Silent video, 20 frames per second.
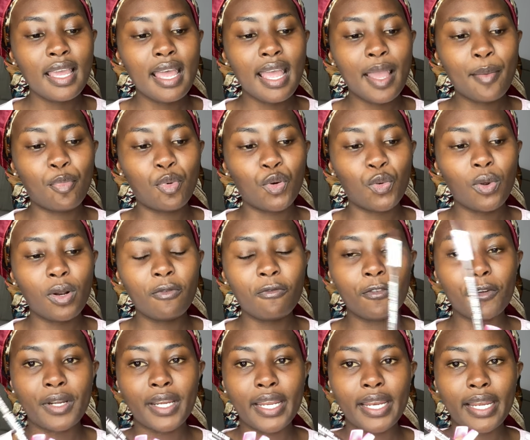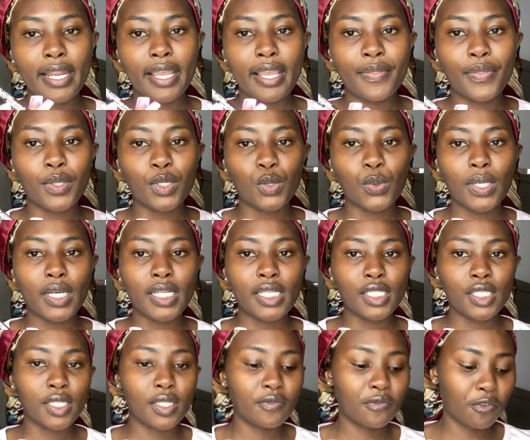I bought one for Nele and this one is
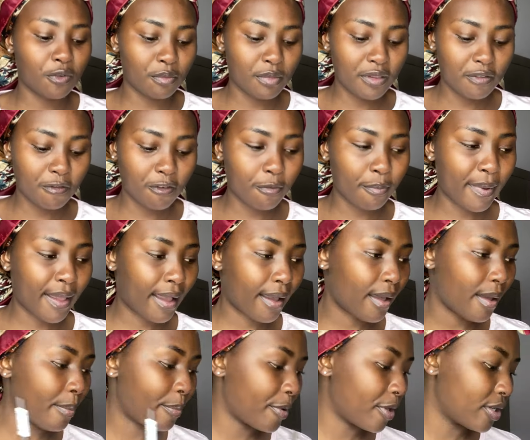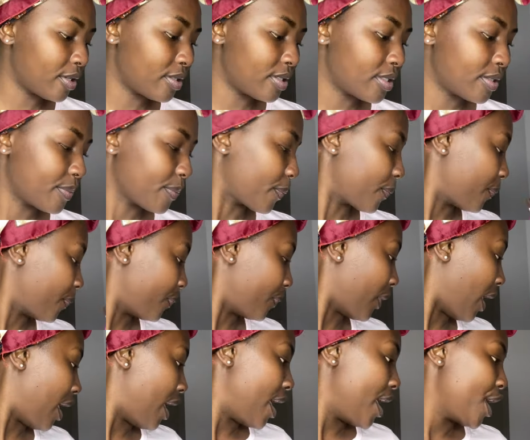just for me for backup because
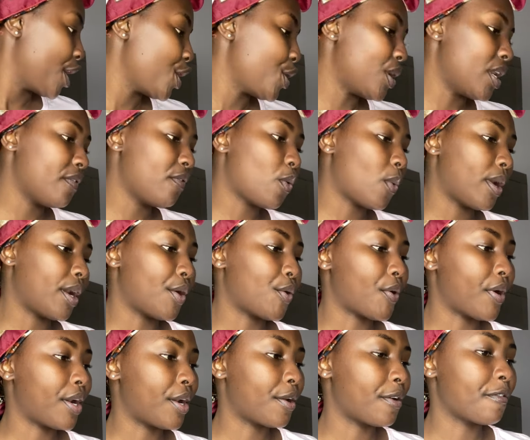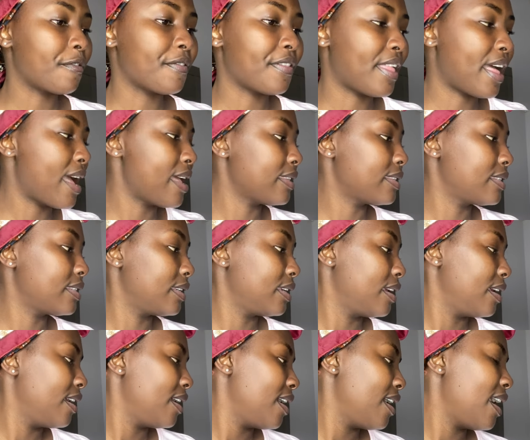you never want to run out of that.
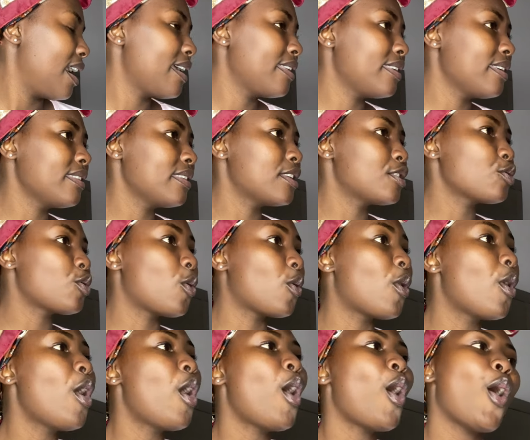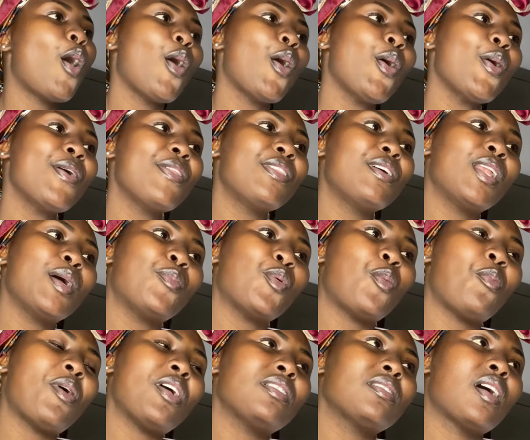I think that's all. Oh, and then I bought
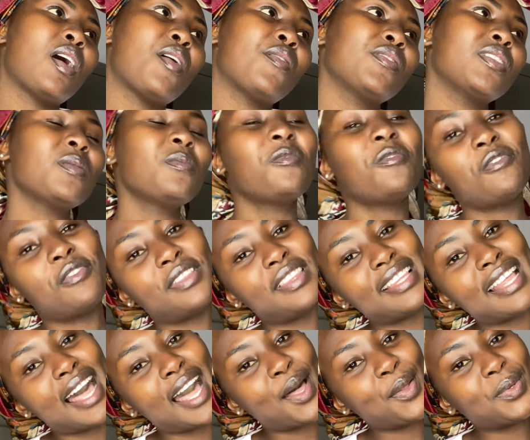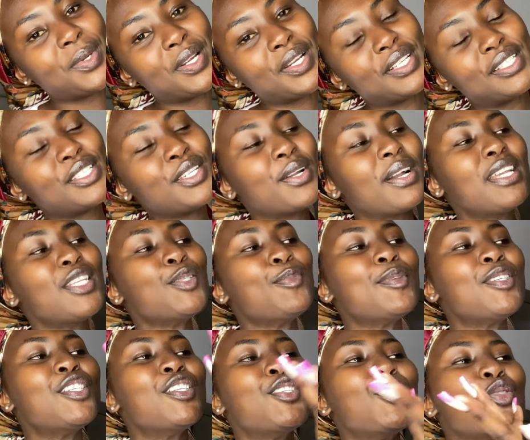myself some flowers. You guys, you
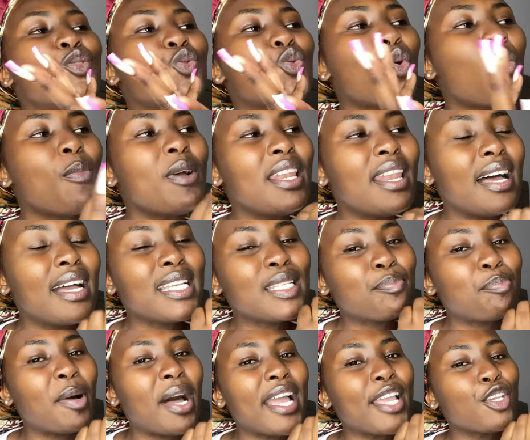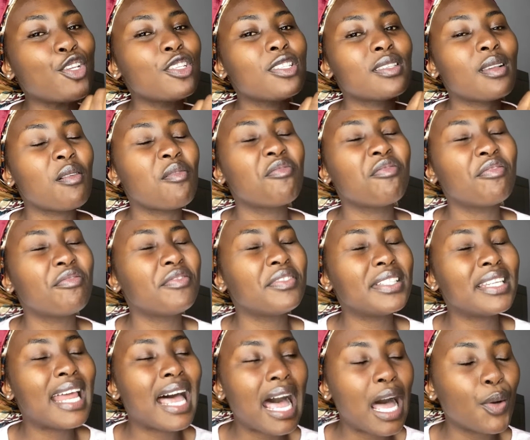must just normalize buying yourself
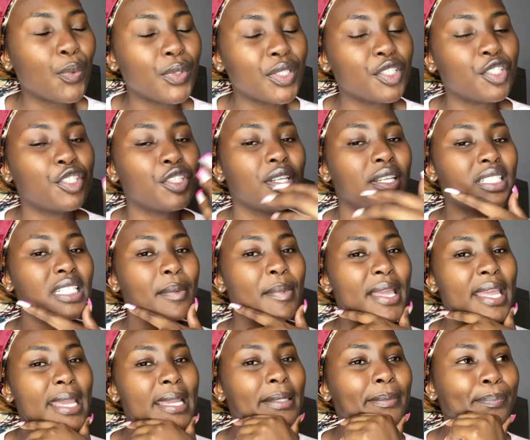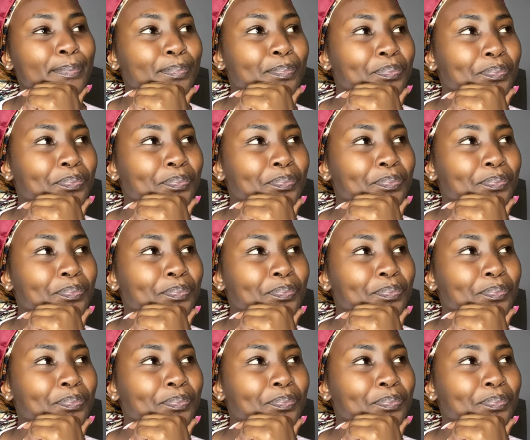flowers. You know what I mean?